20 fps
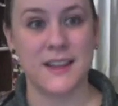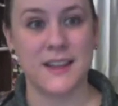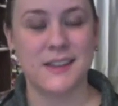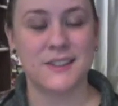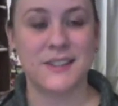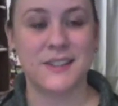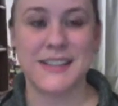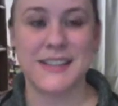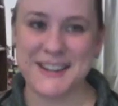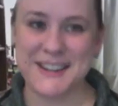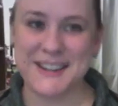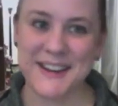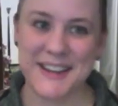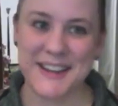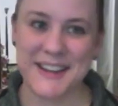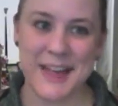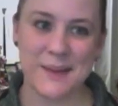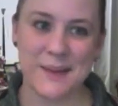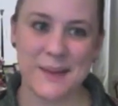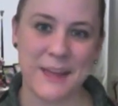So, here
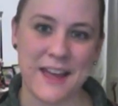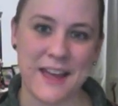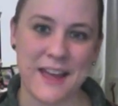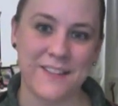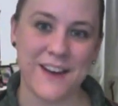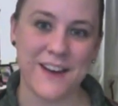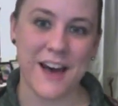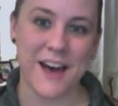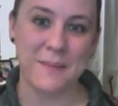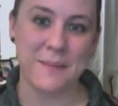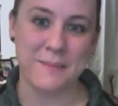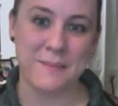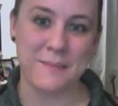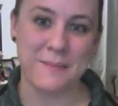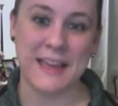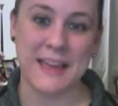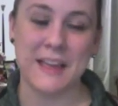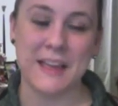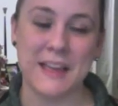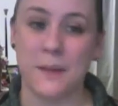again, we have God
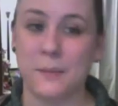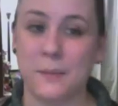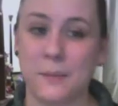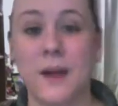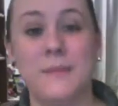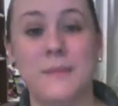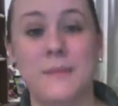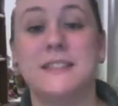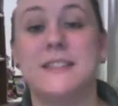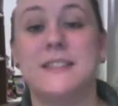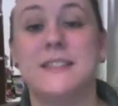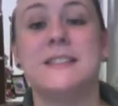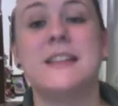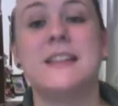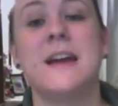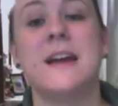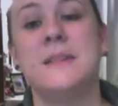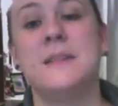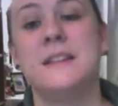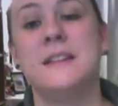making a promise. This
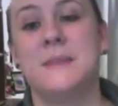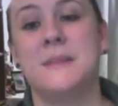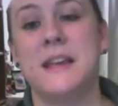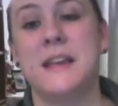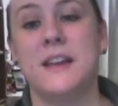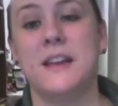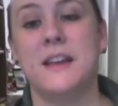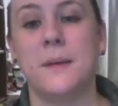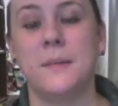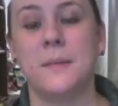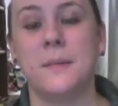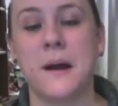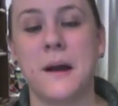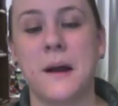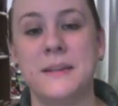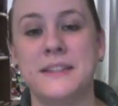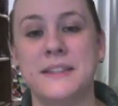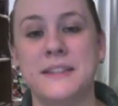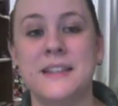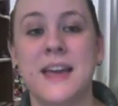time, he's making a
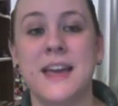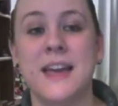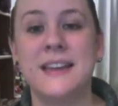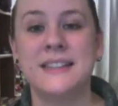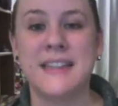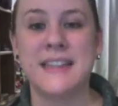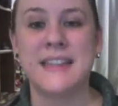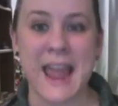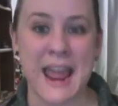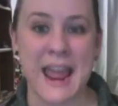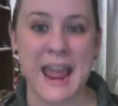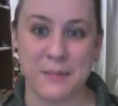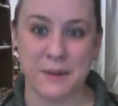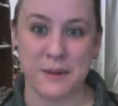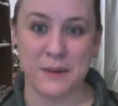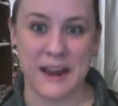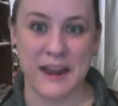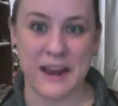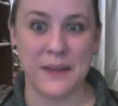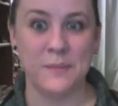promise to
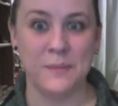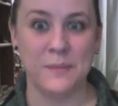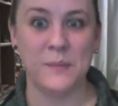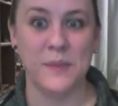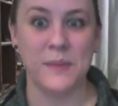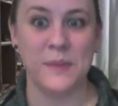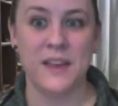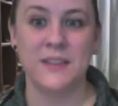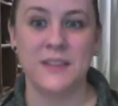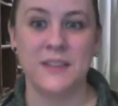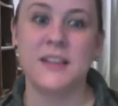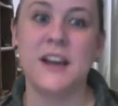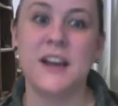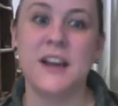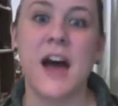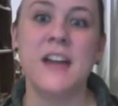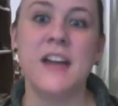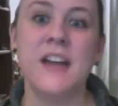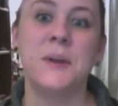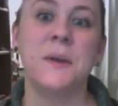Abraham. So,
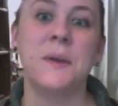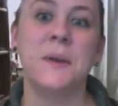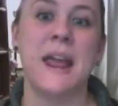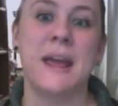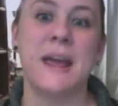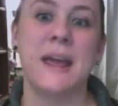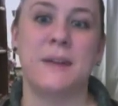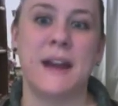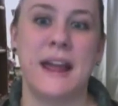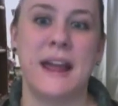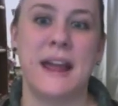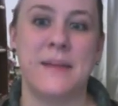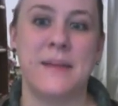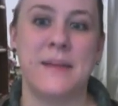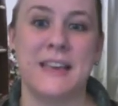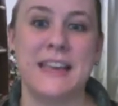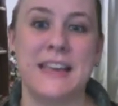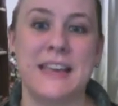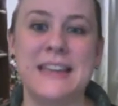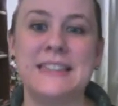God told
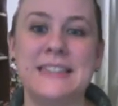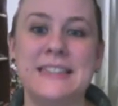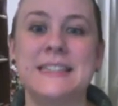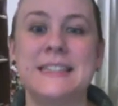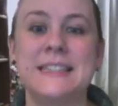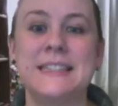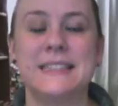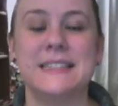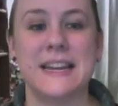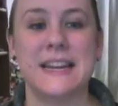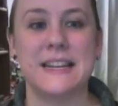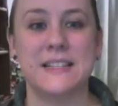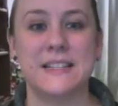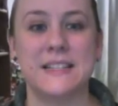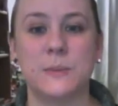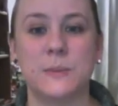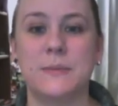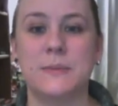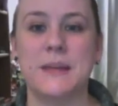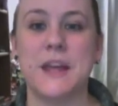Abraham that his
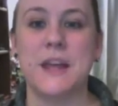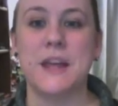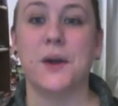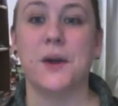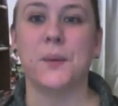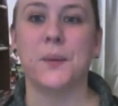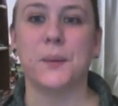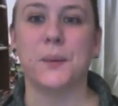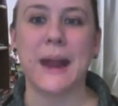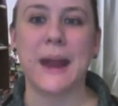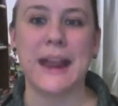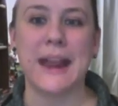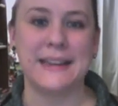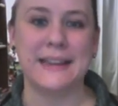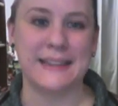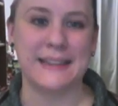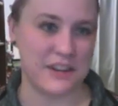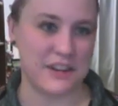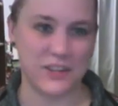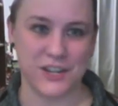descendants would be a
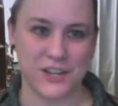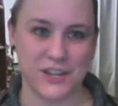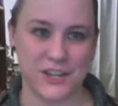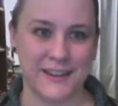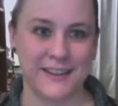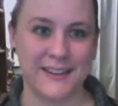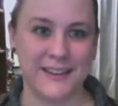great nation.